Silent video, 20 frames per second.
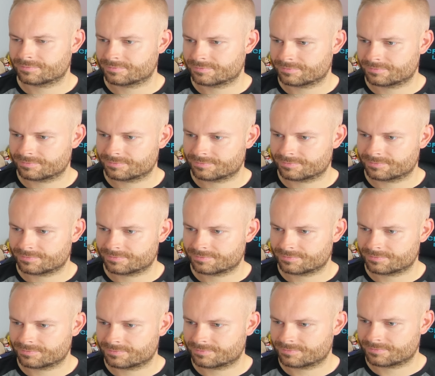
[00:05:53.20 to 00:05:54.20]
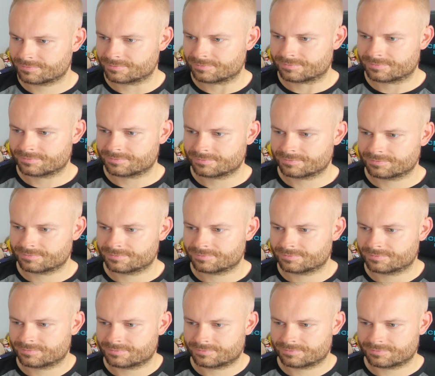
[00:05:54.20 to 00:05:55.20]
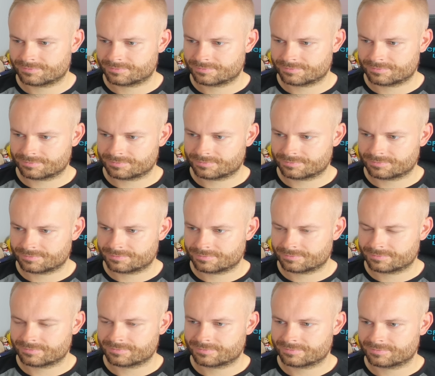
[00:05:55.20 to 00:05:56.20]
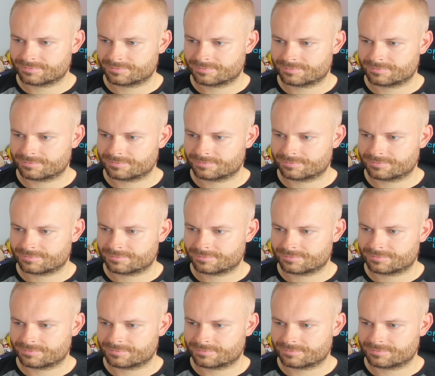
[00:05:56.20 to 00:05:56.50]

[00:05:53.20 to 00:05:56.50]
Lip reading: The person shown says nothing.